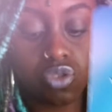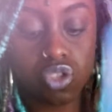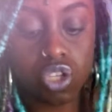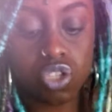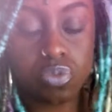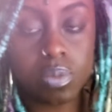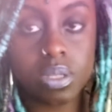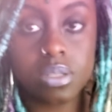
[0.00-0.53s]

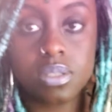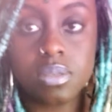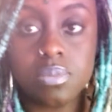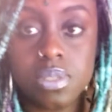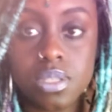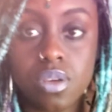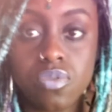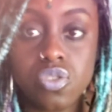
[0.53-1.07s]
judgment, some
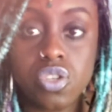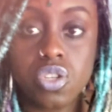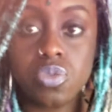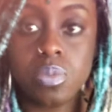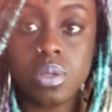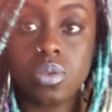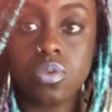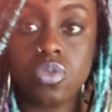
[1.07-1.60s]

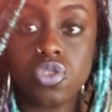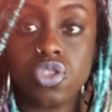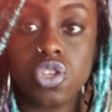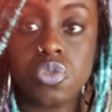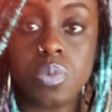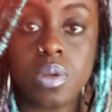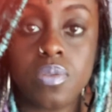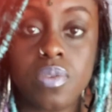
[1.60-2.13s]
self-judgment or
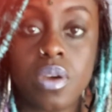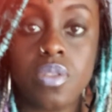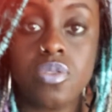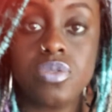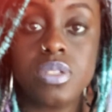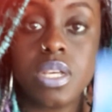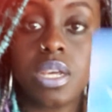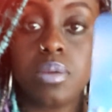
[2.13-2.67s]
judgment of
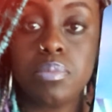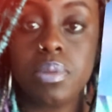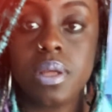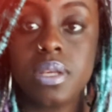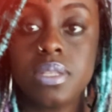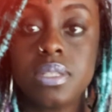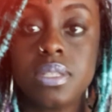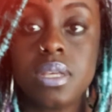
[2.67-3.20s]
others taking
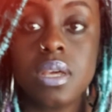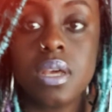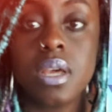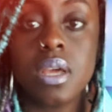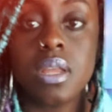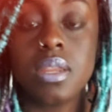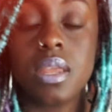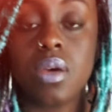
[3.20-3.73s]
place.
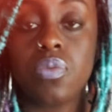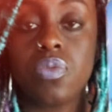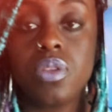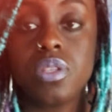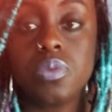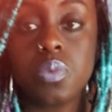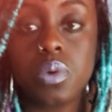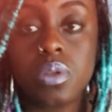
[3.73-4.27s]
Now
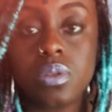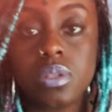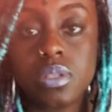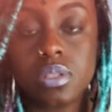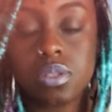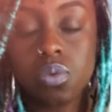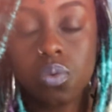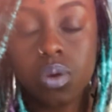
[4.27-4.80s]
this
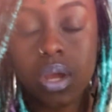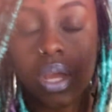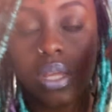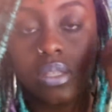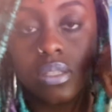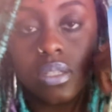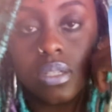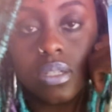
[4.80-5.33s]
is the one I
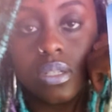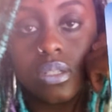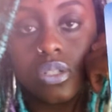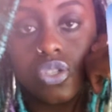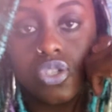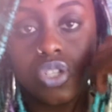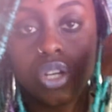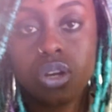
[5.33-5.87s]
intended
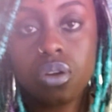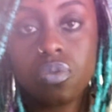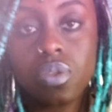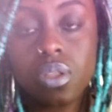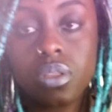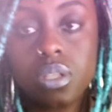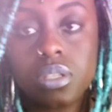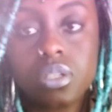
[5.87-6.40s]
to share,
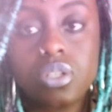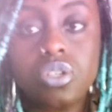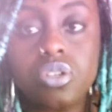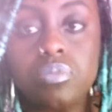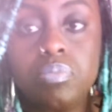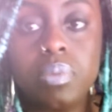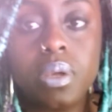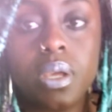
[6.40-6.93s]
that this
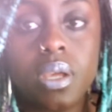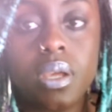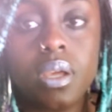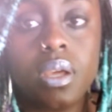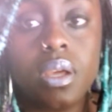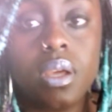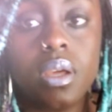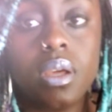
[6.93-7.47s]
could be
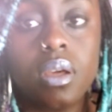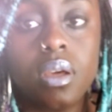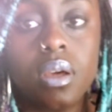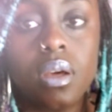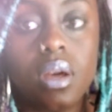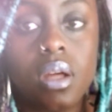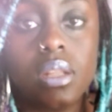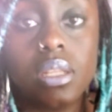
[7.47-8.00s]

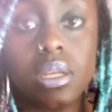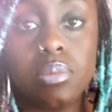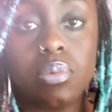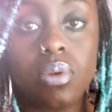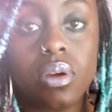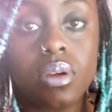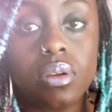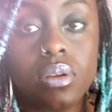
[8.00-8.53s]
a
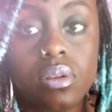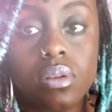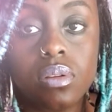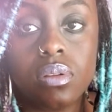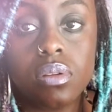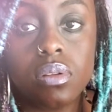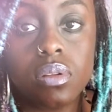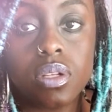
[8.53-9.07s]
Libra.
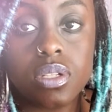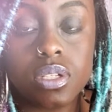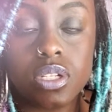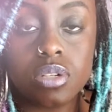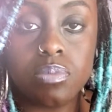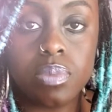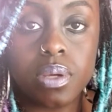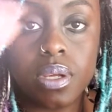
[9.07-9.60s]
This
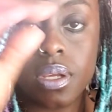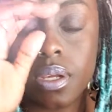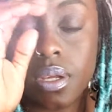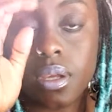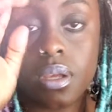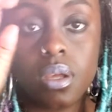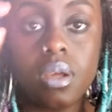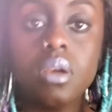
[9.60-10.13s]
could
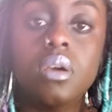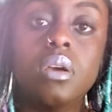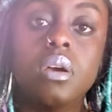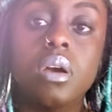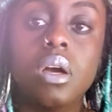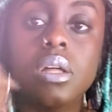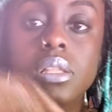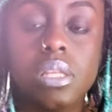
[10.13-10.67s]
be
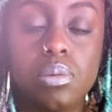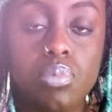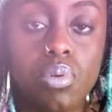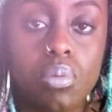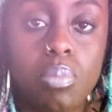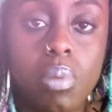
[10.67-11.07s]
a Libra